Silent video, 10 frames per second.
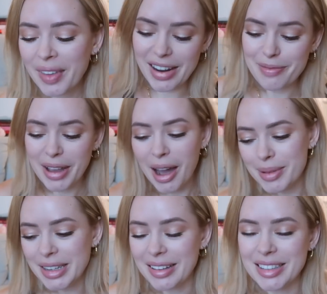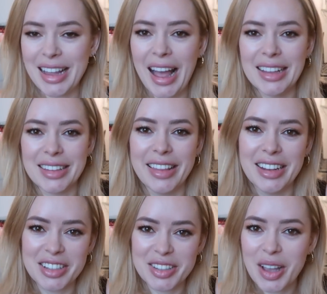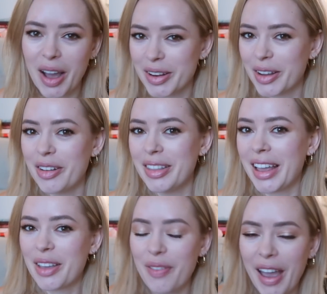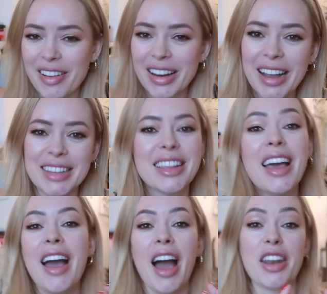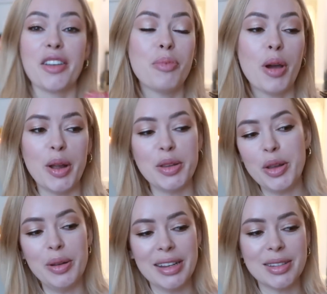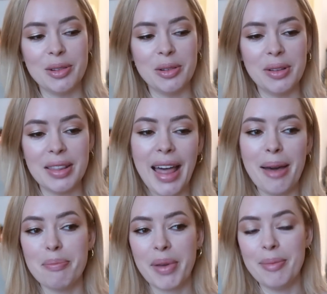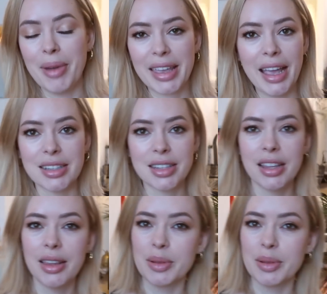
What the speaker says: And I've been coming downstairs and then just turning on like fairy lights, and I've put a new little lamp in my kitchen.